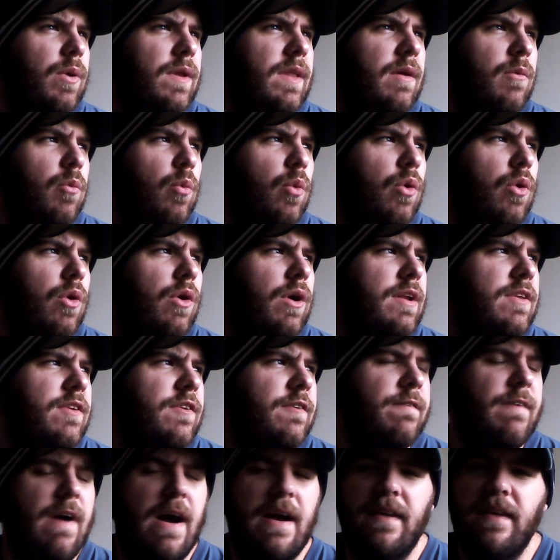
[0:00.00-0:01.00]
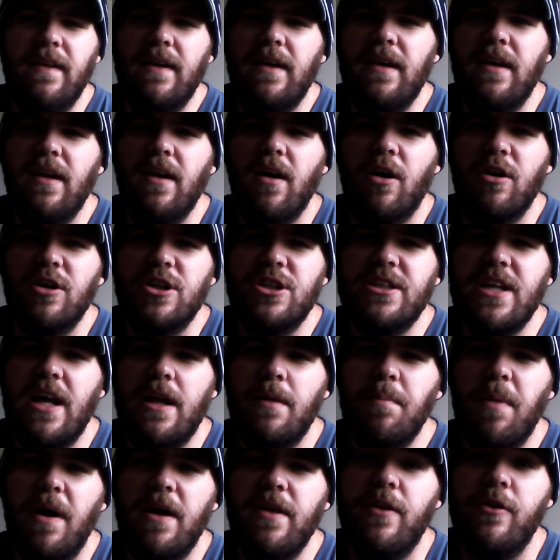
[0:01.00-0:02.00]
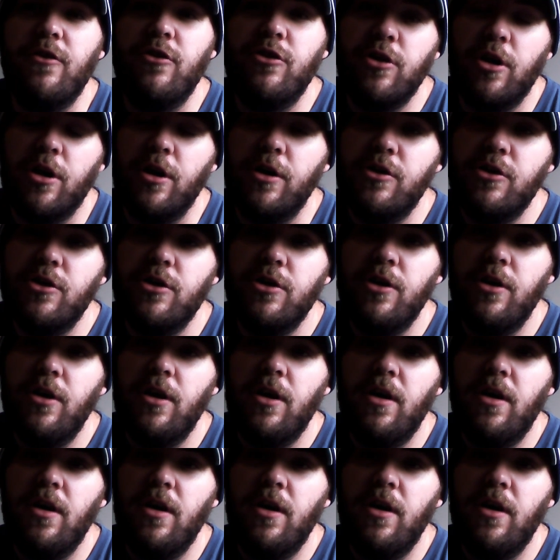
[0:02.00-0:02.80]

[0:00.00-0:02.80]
when the Warrens finally are sent by the church,